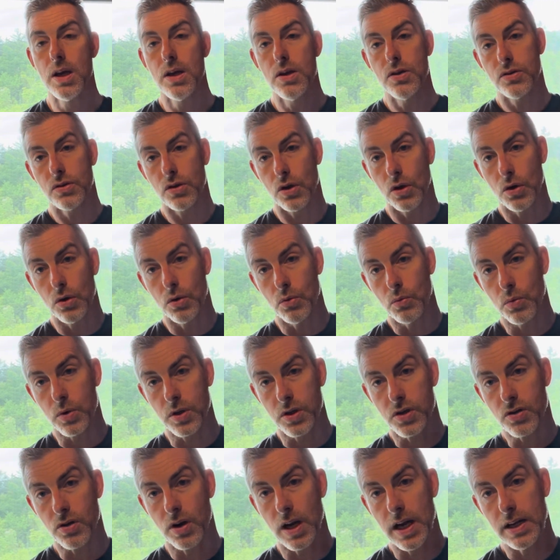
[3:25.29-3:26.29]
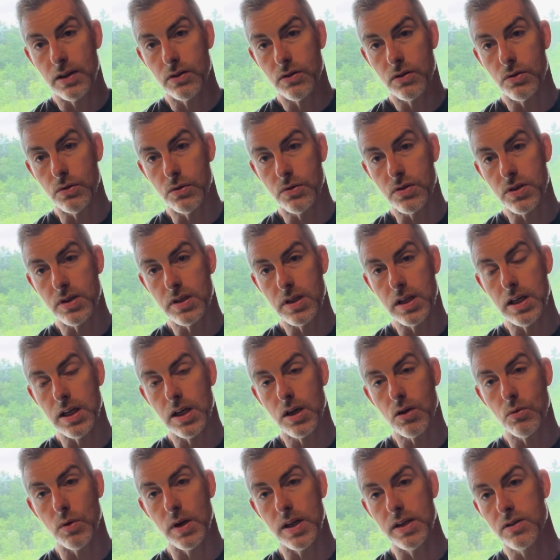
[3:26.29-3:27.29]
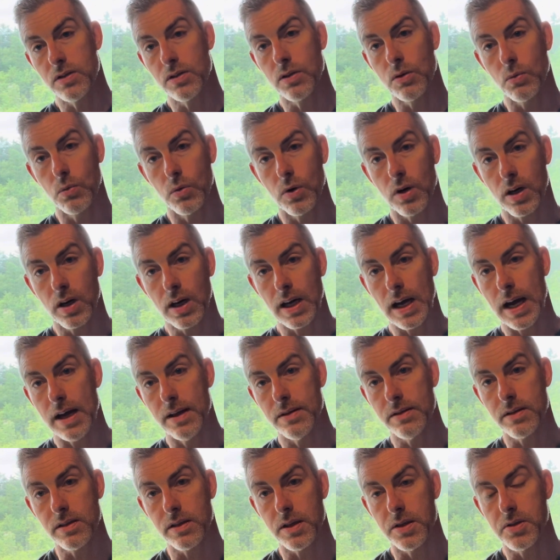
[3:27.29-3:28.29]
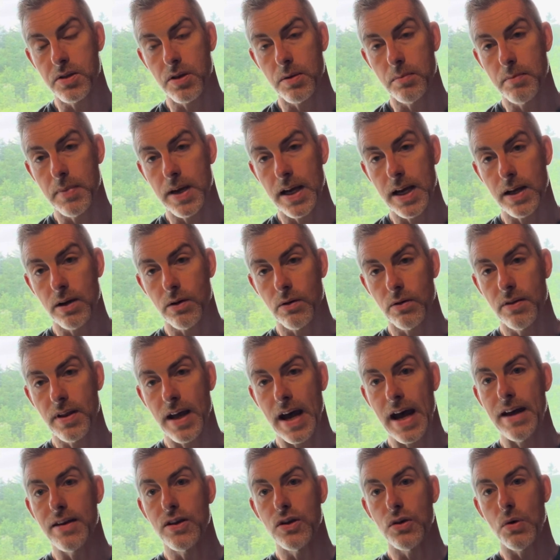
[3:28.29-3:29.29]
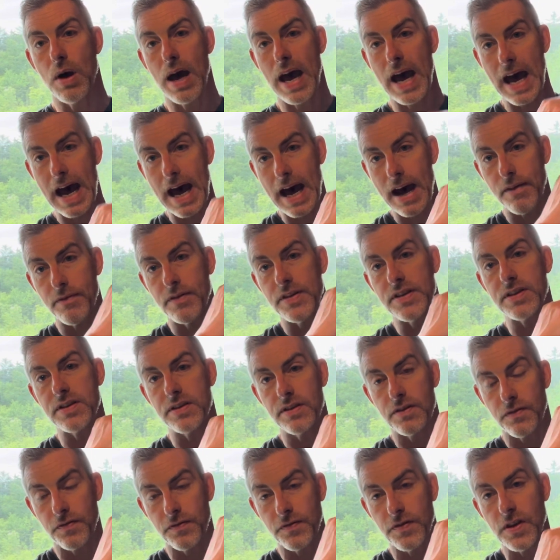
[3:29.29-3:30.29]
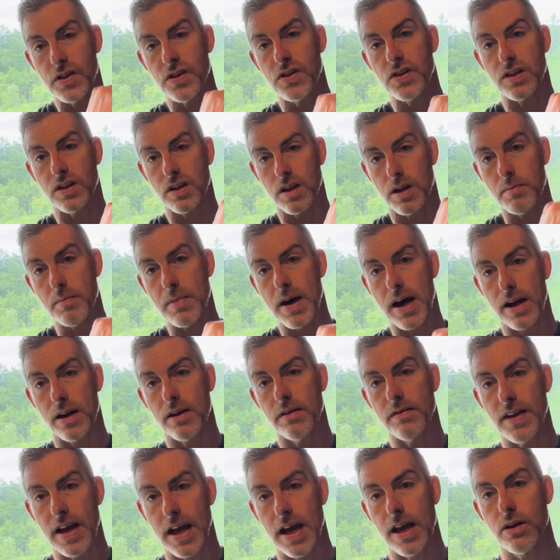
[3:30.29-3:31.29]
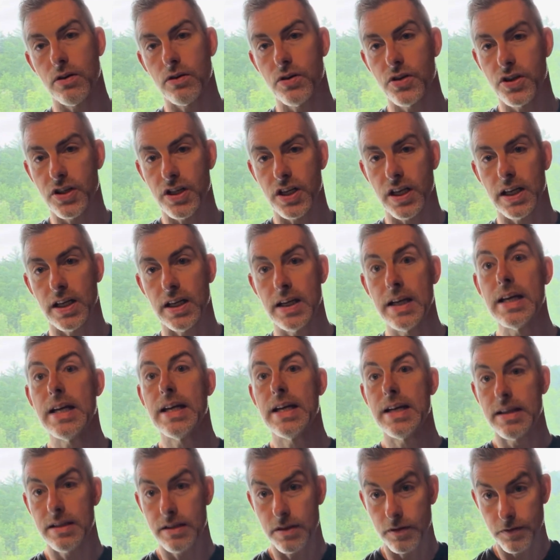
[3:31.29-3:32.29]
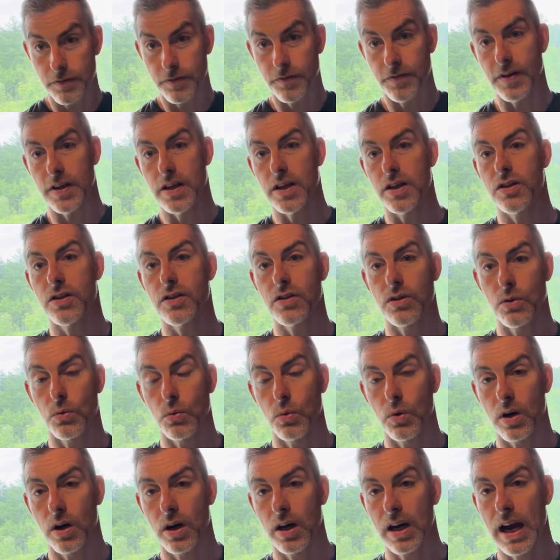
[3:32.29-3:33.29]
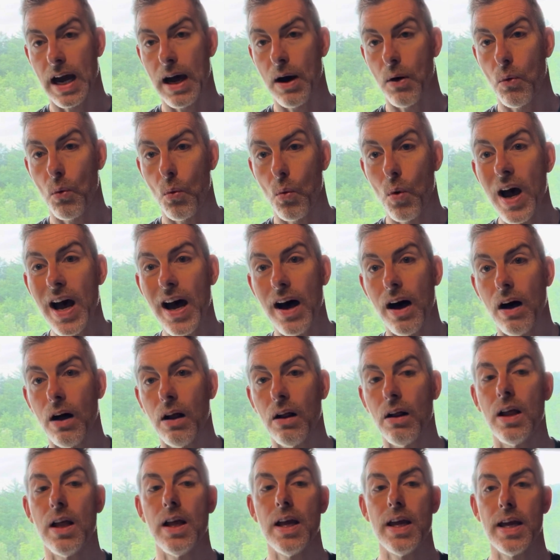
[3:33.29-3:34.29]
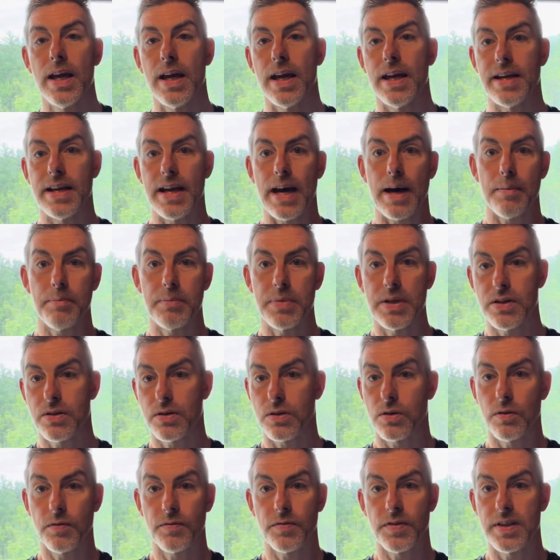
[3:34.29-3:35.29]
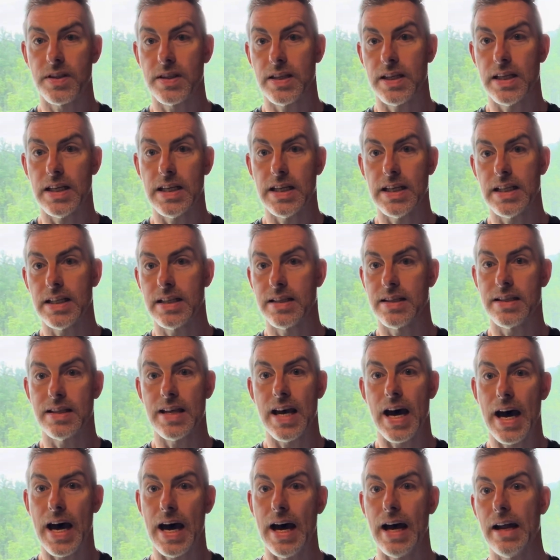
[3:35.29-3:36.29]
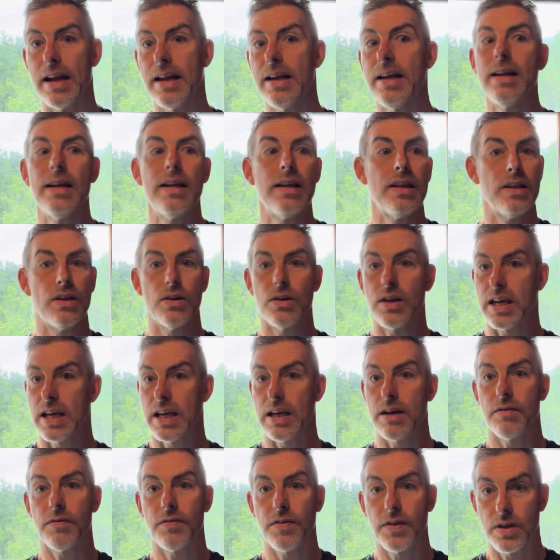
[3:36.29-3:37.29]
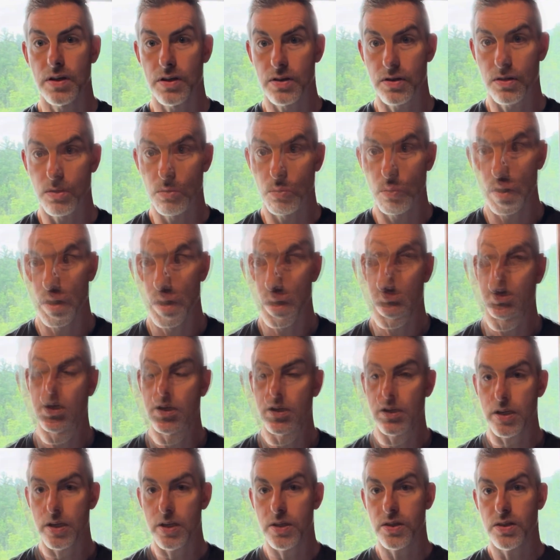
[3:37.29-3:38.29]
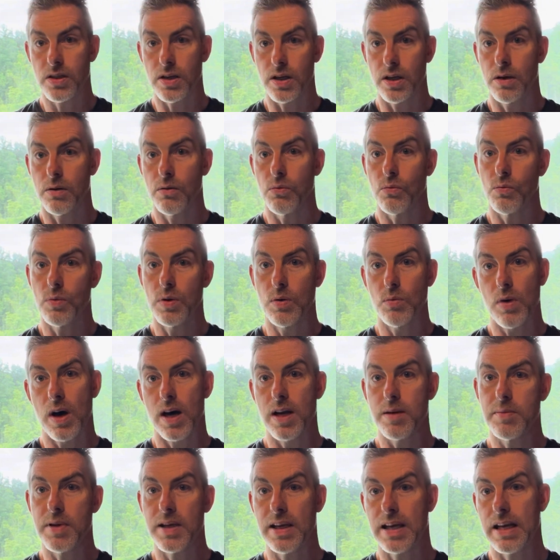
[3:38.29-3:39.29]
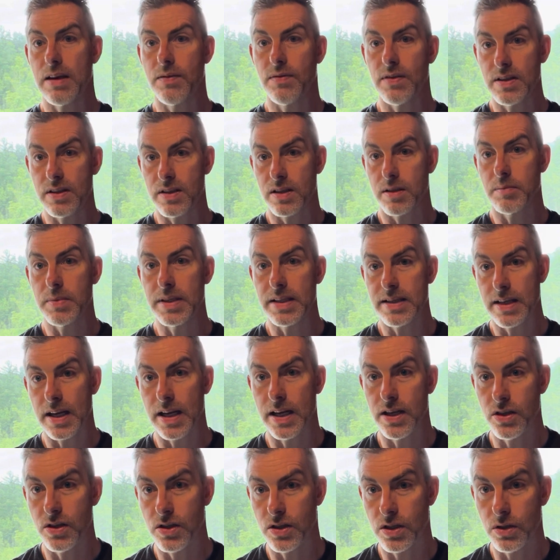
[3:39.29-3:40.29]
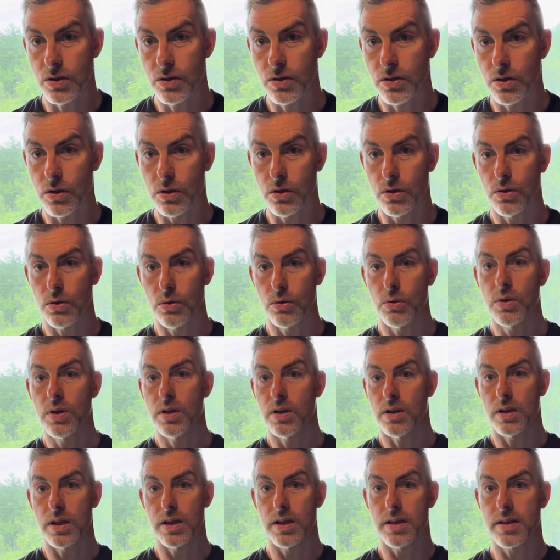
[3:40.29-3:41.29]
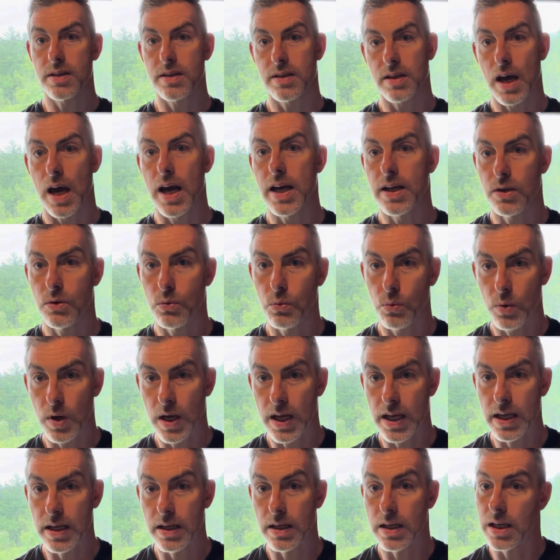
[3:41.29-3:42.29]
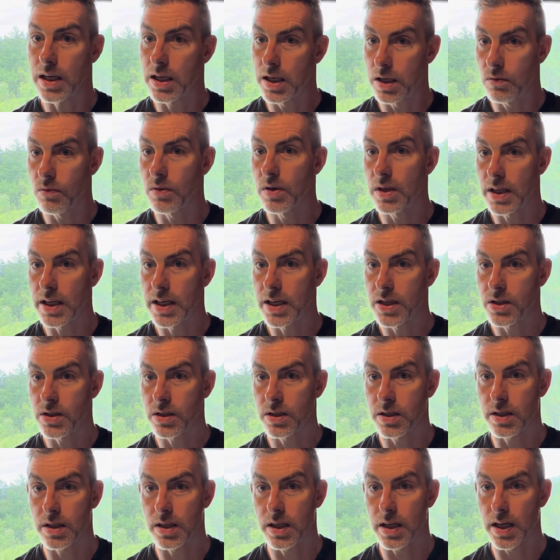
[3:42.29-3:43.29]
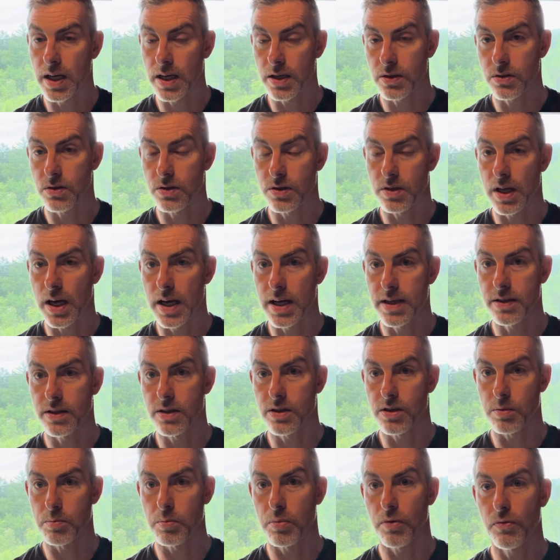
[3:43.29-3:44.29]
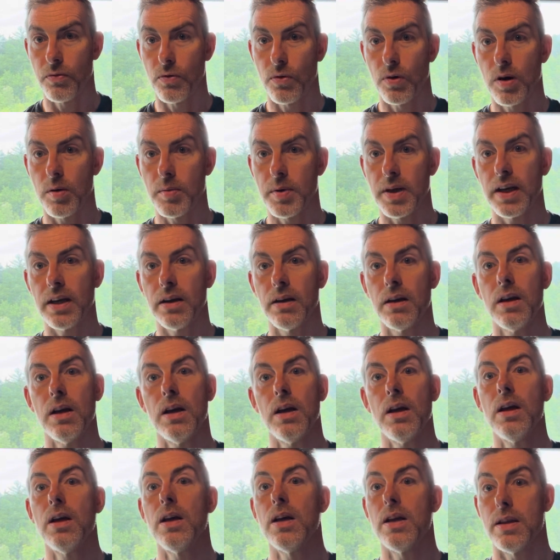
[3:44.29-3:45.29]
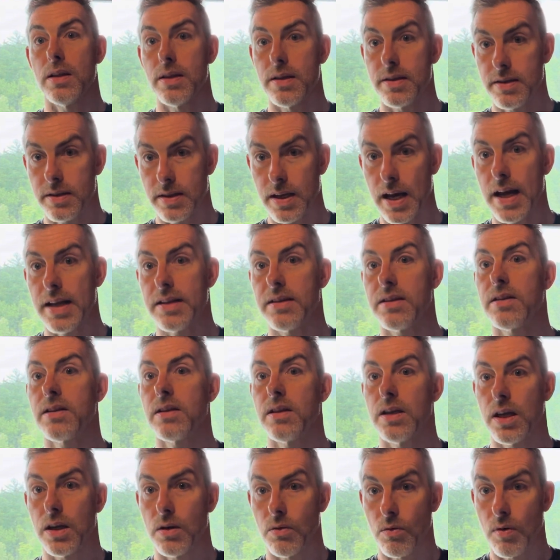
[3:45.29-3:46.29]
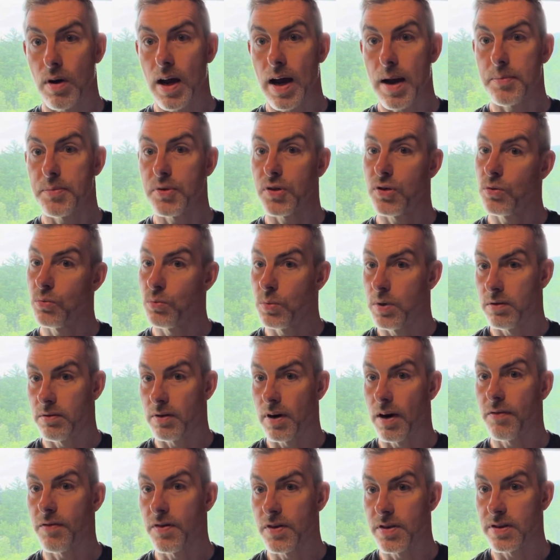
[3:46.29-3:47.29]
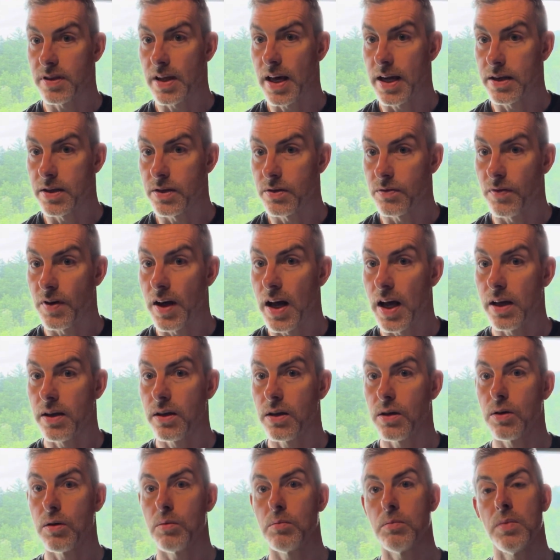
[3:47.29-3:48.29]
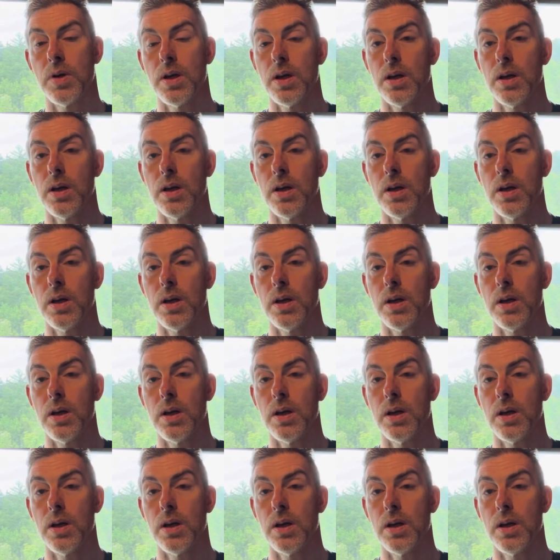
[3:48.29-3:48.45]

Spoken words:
So we're trying to sequence the workout in such a manner that you have a sufficient amount of energy to finish the workout well and not be so fatigued that you can't finish the workout. In addition, we want to be giving some attention to the assigned weight in relation to the exercise that you're performing, the sets and reps, we reference that as volume,